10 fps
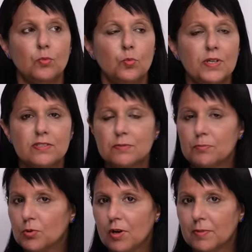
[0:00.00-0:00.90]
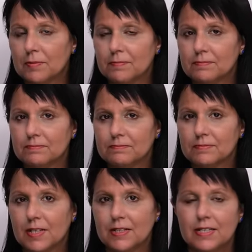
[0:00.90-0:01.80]
What's the problem?
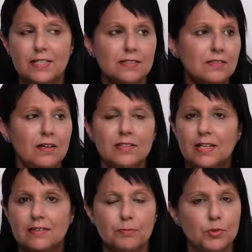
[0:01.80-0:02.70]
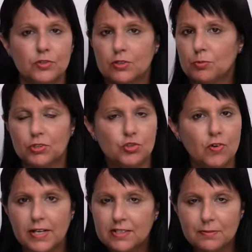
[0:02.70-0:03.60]
It's not that the person was
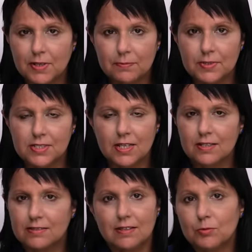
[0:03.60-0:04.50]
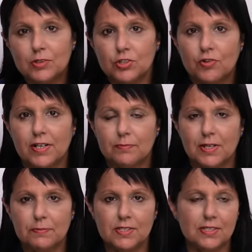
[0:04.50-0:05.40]
trying to make mistakes. They weren't trying to
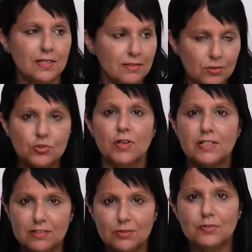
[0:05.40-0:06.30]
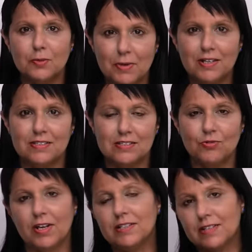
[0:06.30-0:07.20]
make mistakes. They're trying to do their best,
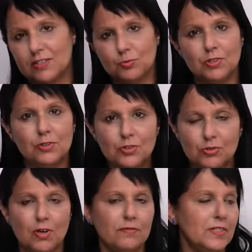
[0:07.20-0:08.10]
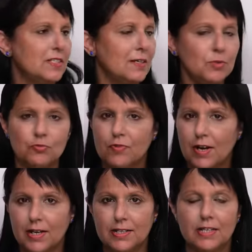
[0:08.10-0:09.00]
right? That's what you do every time you
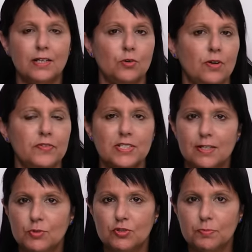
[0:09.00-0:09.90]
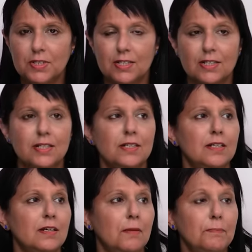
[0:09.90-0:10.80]
write or every time you speak.
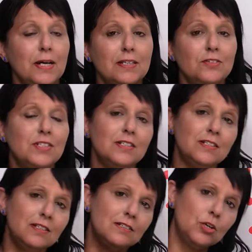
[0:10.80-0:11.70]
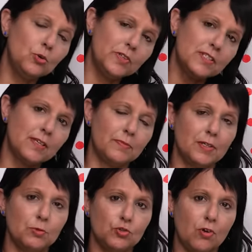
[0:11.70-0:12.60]
But you didn't know that
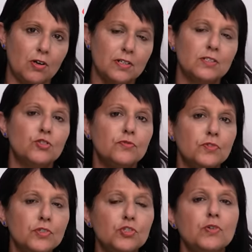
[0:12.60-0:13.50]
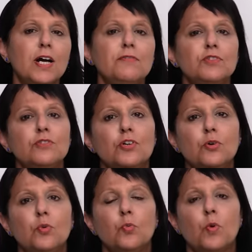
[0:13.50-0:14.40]
something was wrong. So first you have to
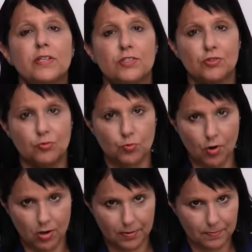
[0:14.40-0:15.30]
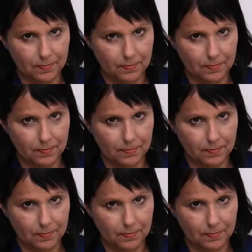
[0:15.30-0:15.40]
know what's wrong.